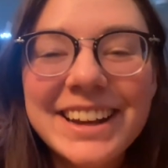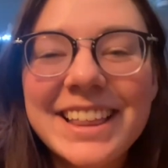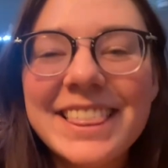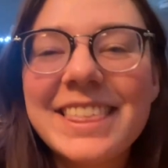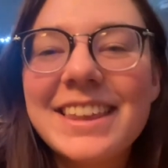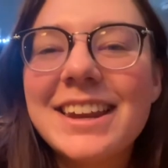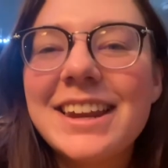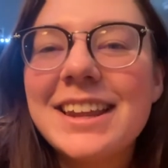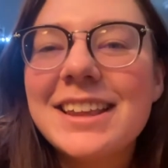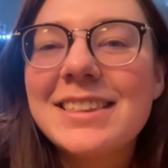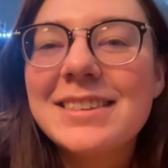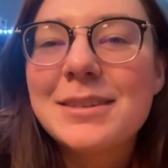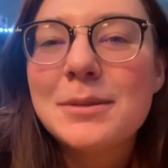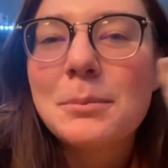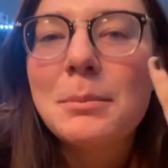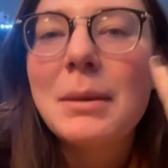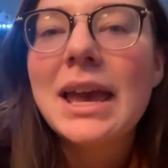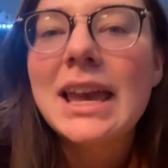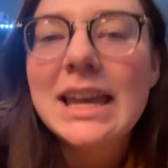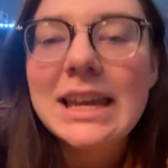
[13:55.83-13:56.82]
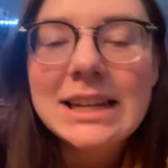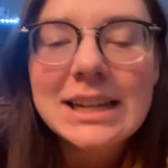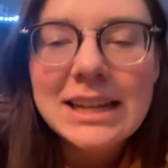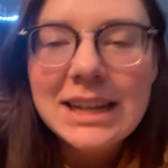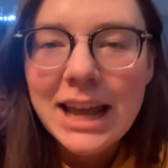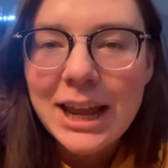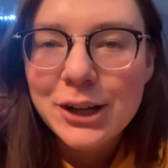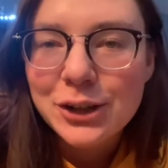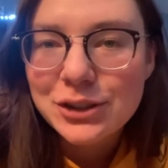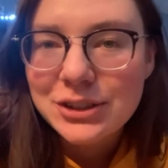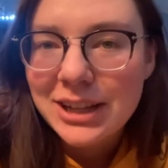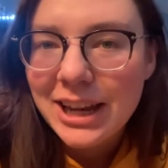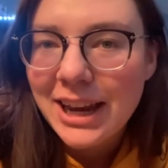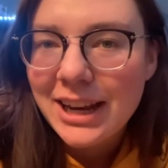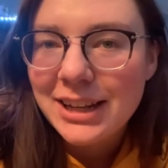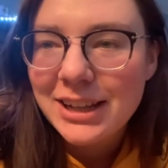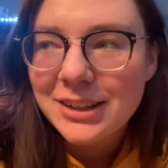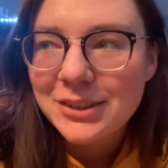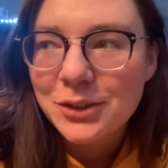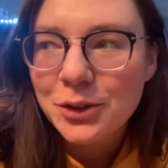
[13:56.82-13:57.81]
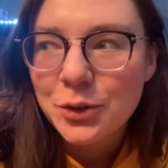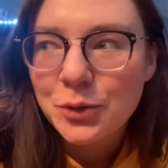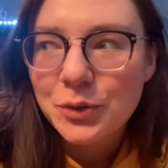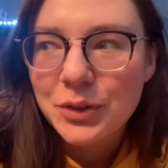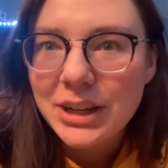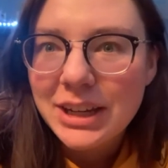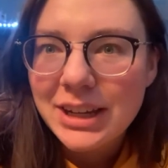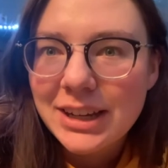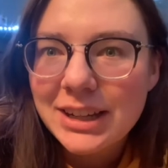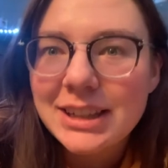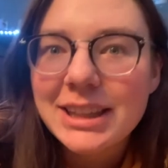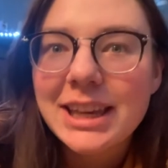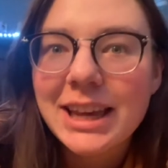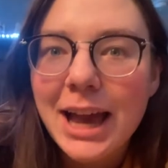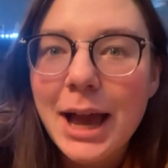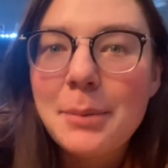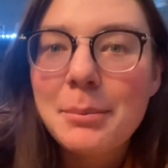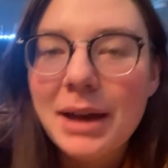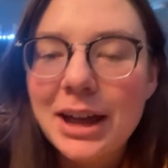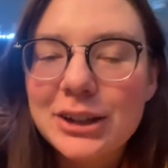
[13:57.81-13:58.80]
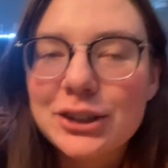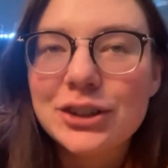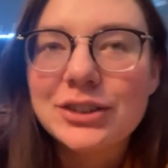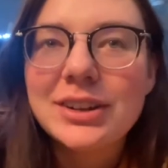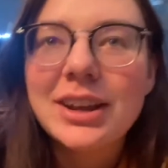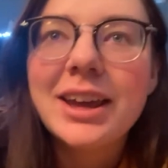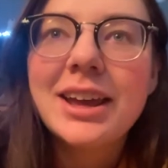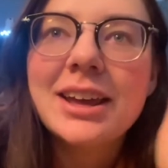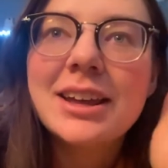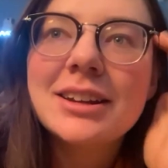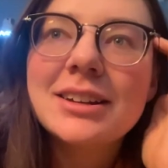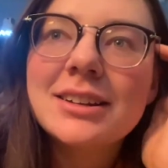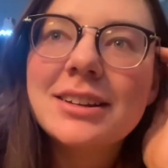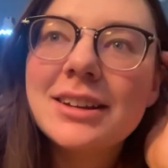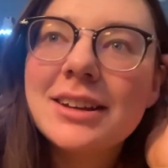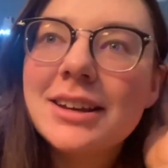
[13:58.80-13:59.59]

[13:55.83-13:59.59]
That it's making it entertaining to read. Like, I'm entertained